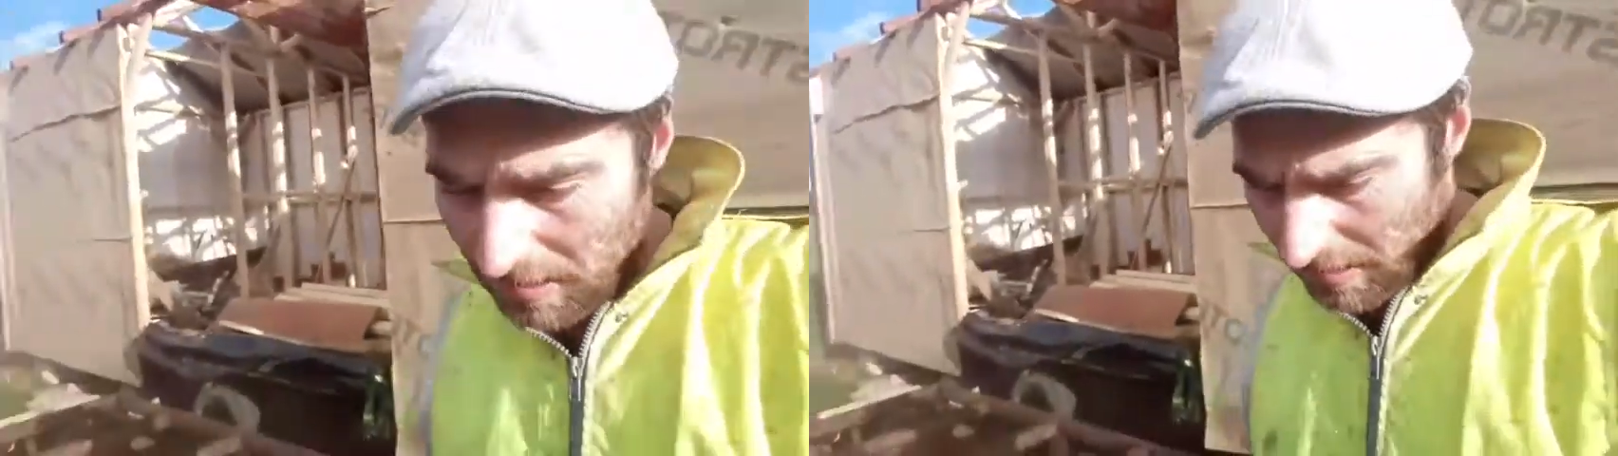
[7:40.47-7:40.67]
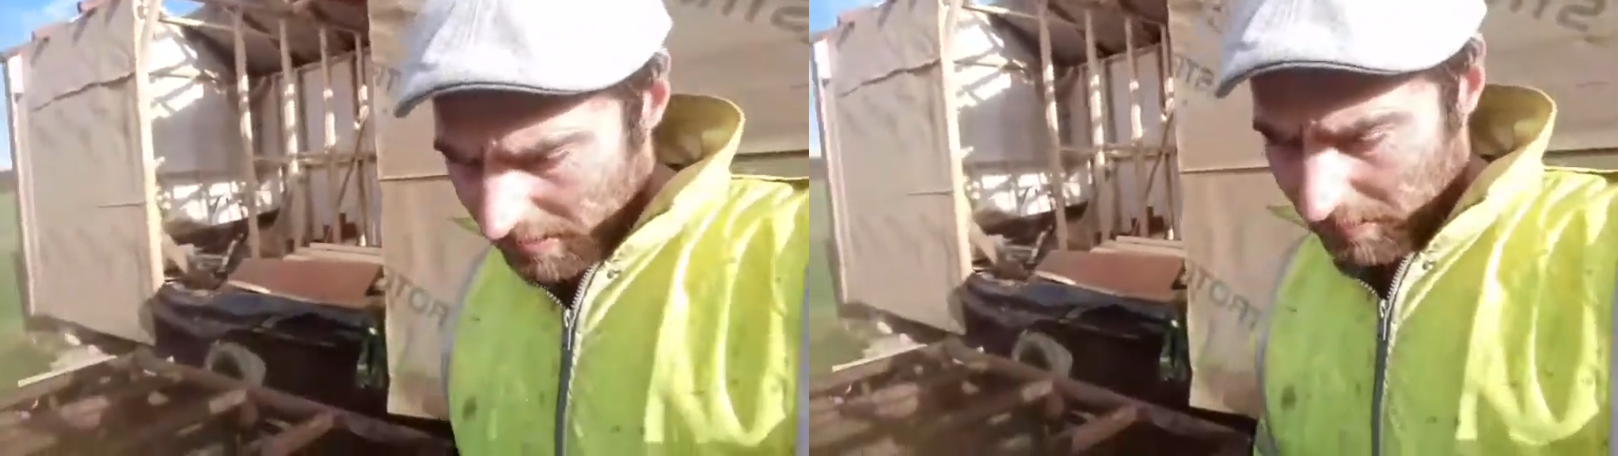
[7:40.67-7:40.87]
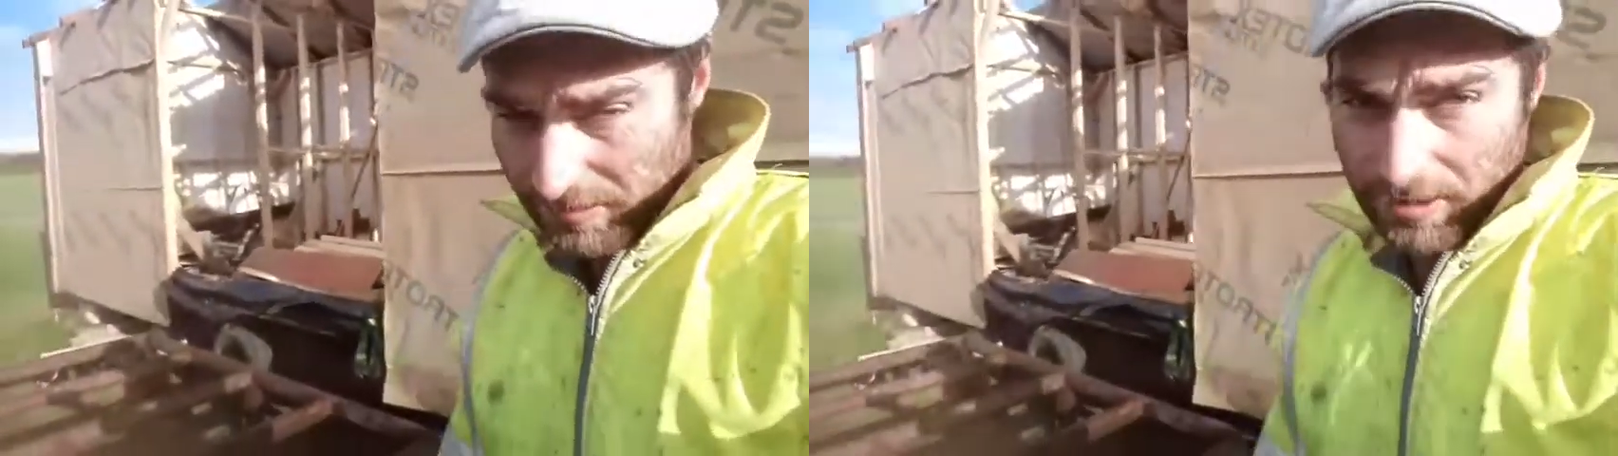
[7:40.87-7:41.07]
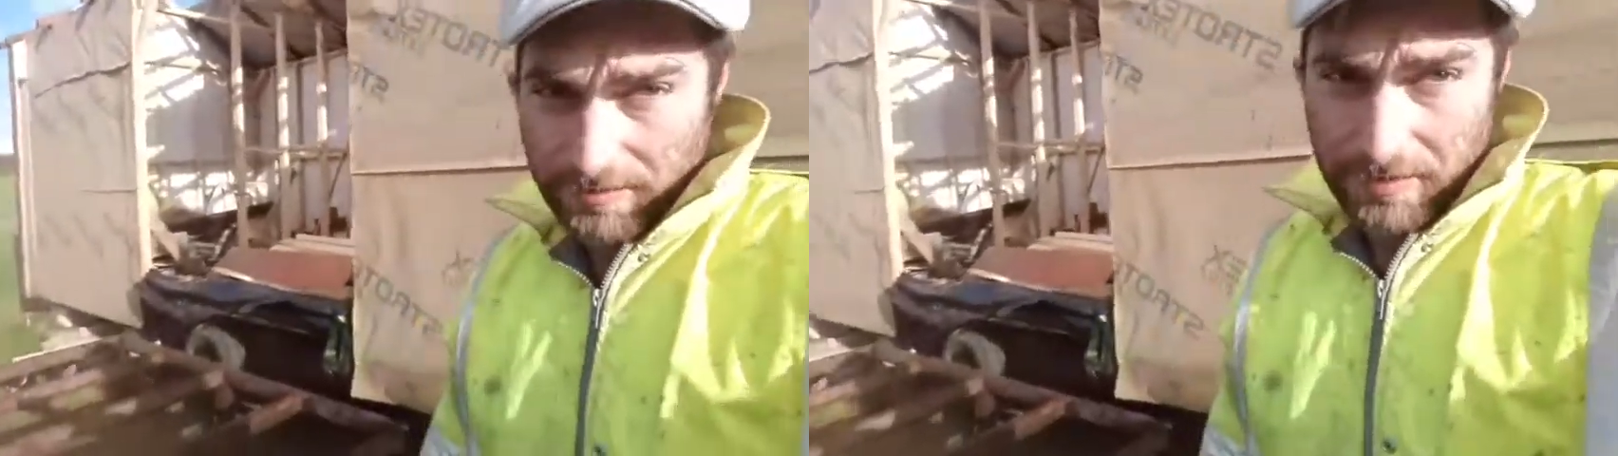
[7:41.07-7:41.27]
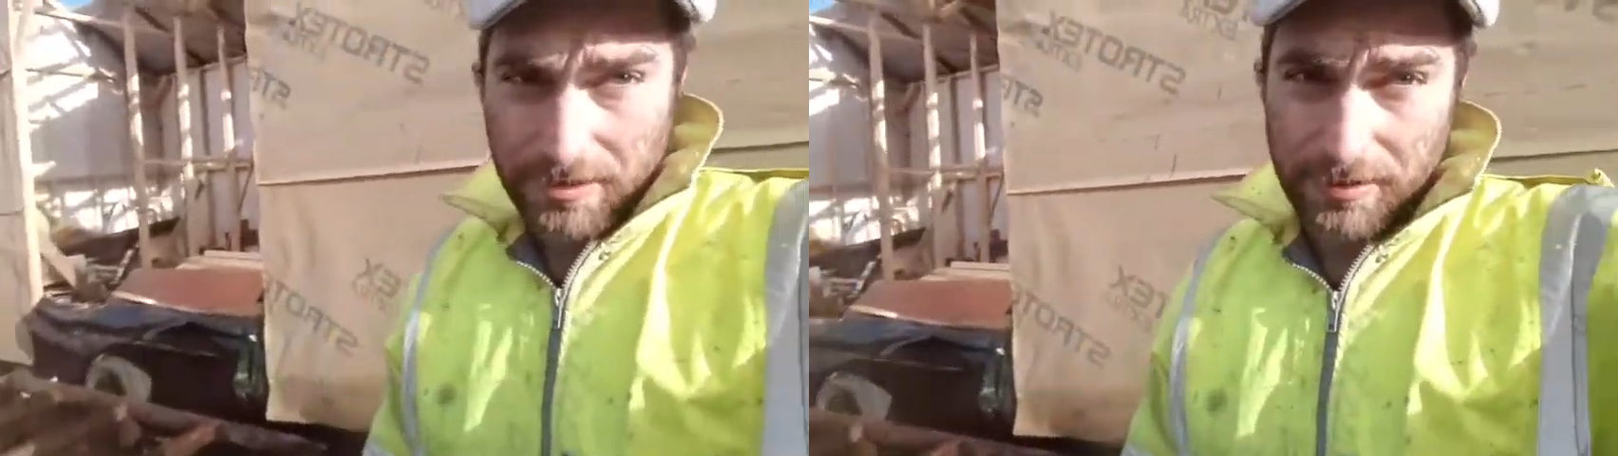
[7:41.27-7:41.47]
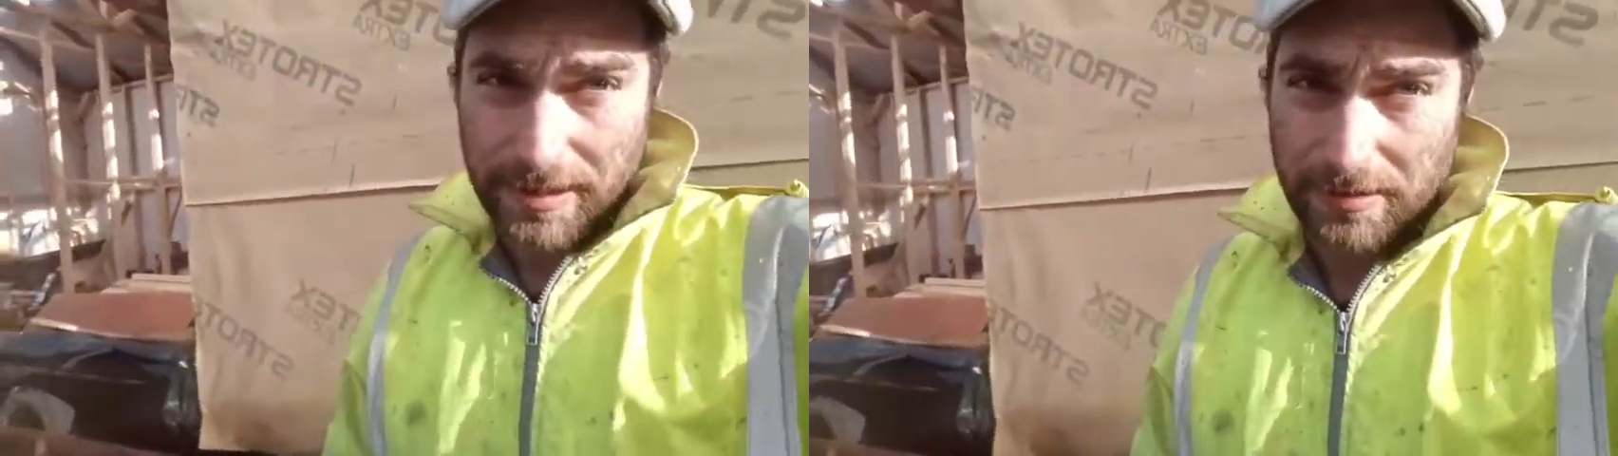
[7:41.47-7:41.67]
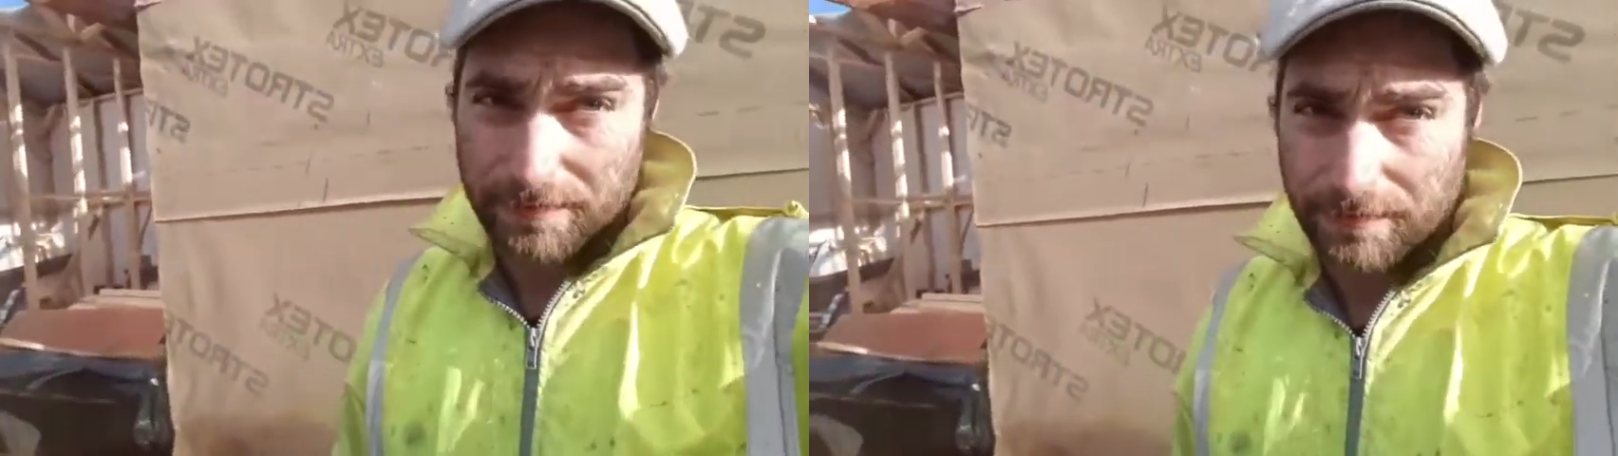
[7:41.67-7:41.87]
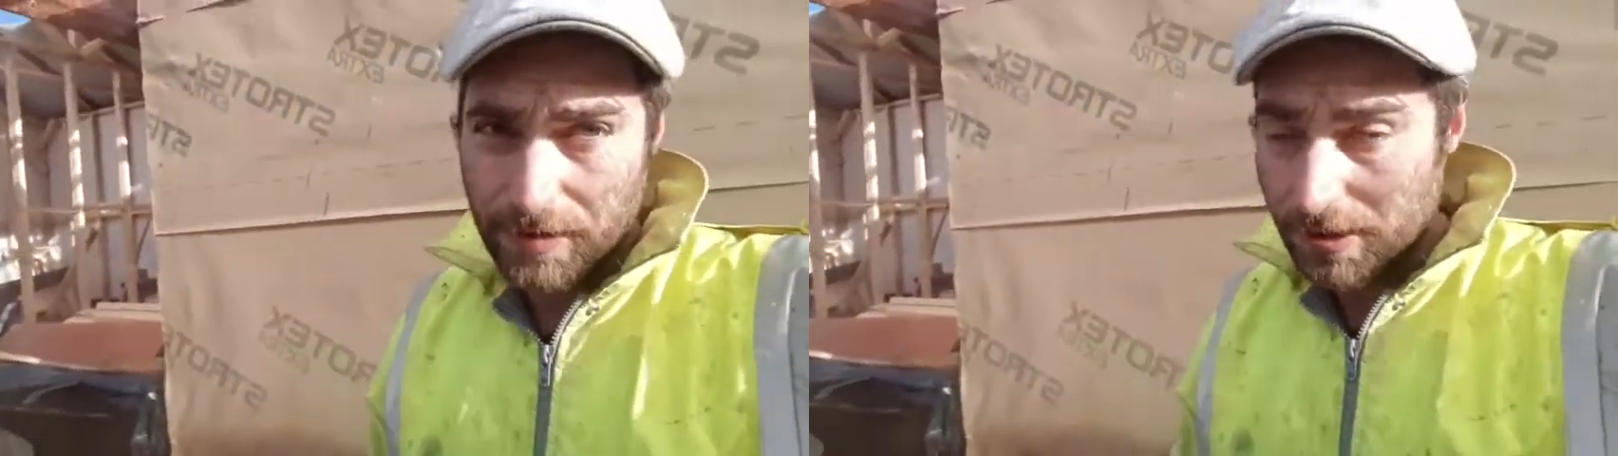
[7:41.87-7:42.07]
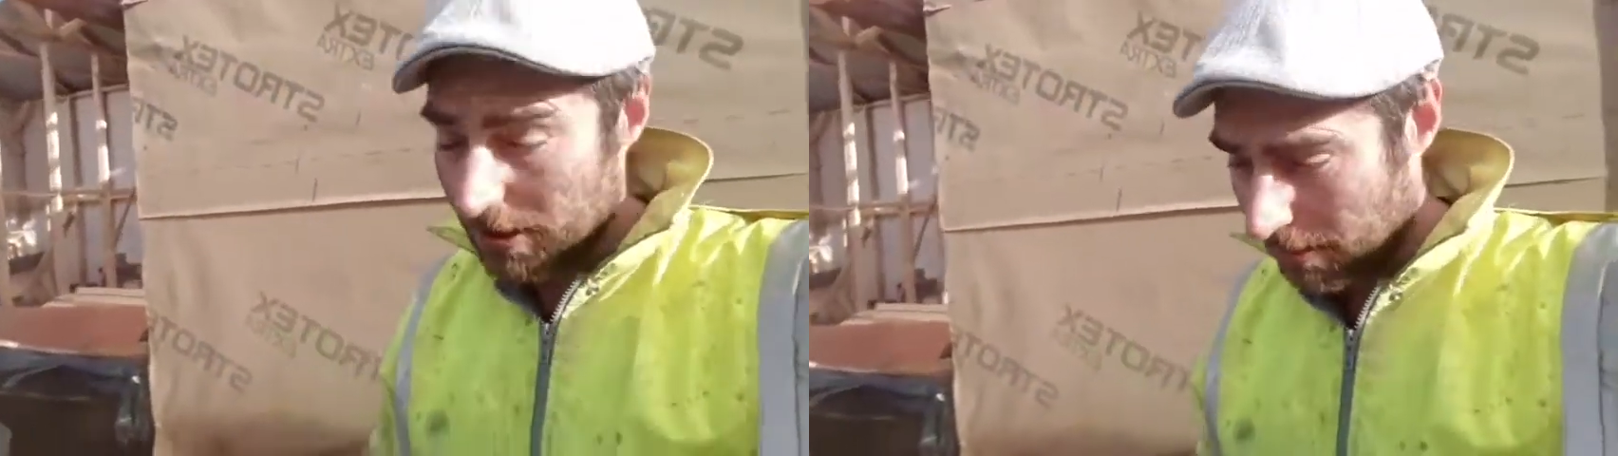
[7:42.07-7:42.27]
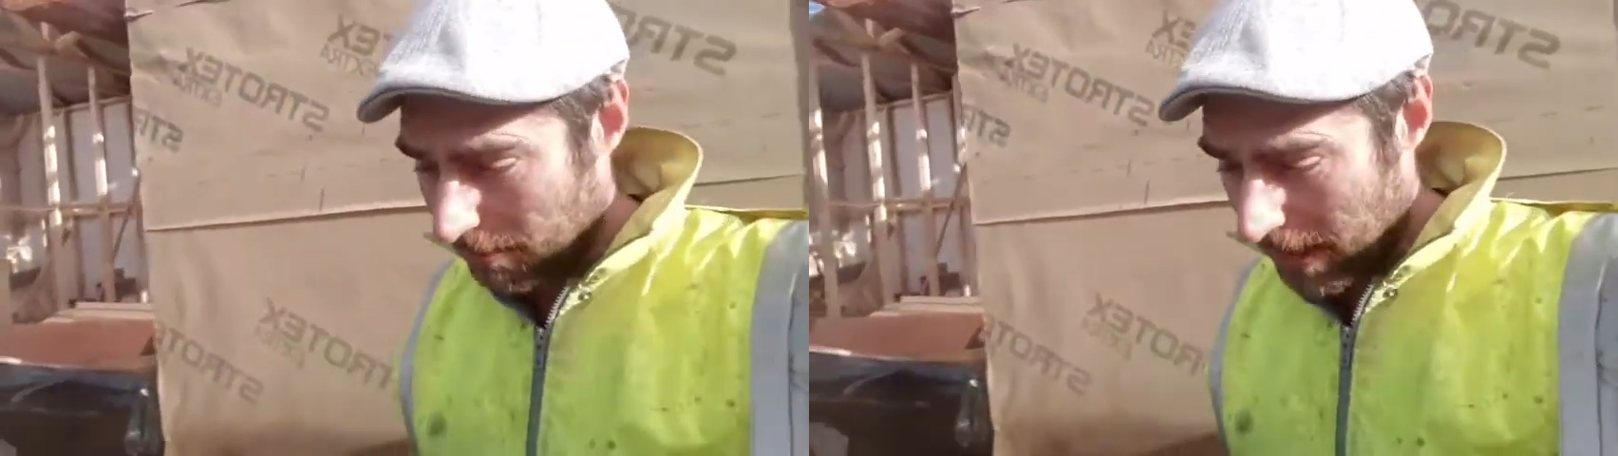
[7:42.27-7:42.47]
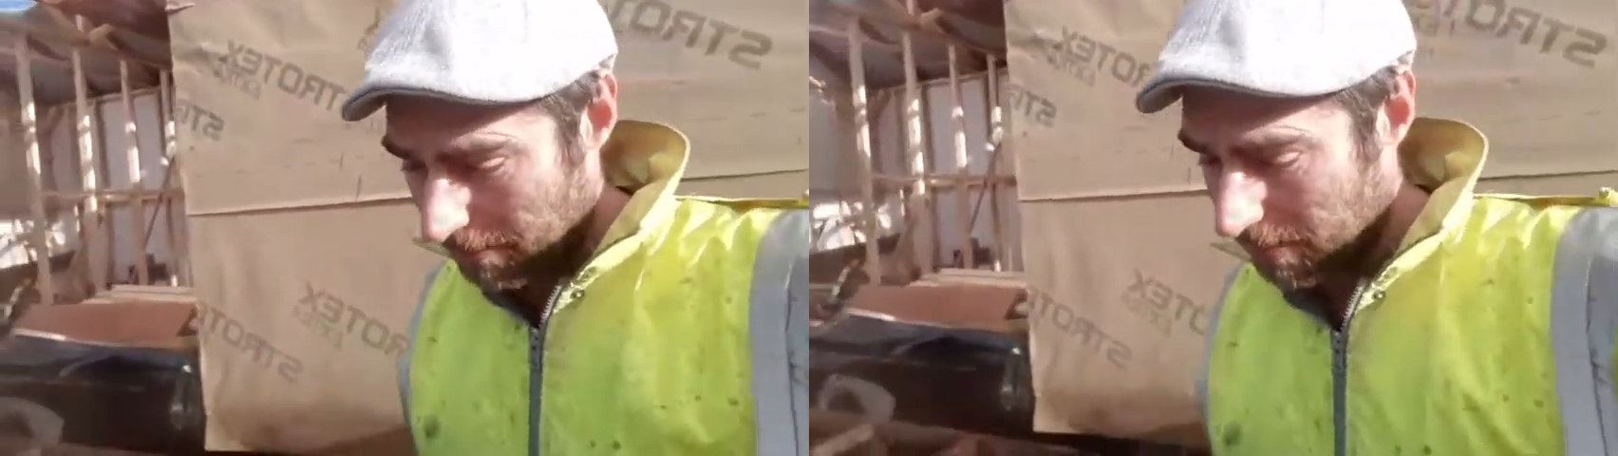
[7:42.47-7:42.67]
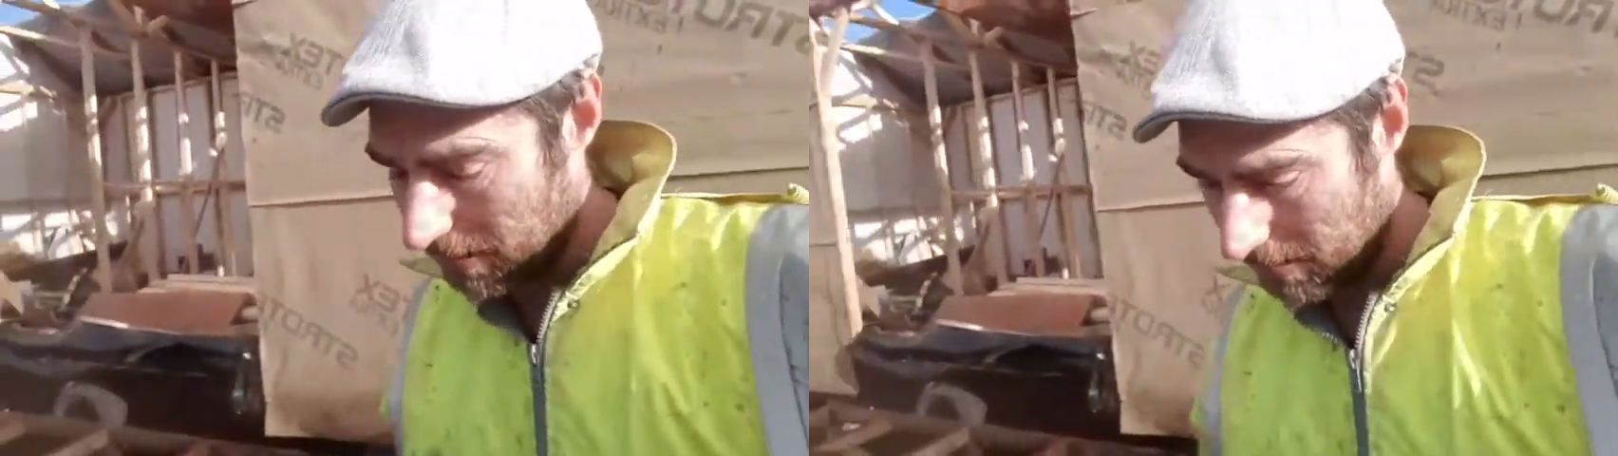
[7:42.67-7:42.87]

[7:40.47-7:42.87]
is what's known in the trade as virgin ground,